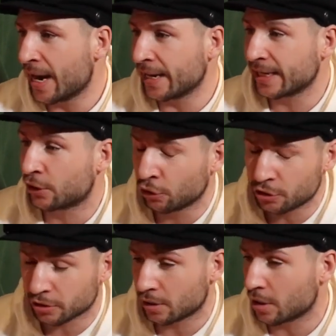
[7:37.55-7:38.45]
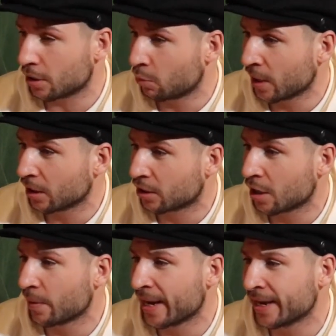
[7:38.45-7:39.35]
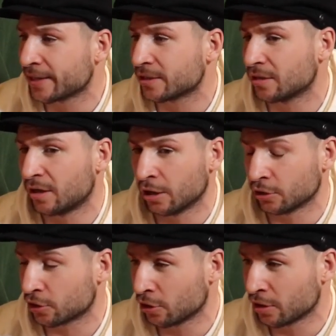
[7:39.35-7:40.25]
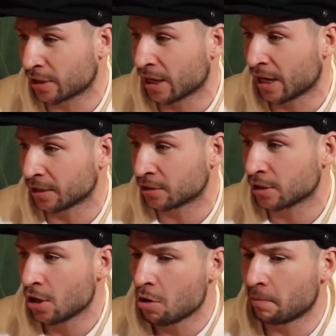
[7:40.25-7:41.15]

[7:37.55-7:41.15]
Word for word: and he could well go ahead on the scorecards.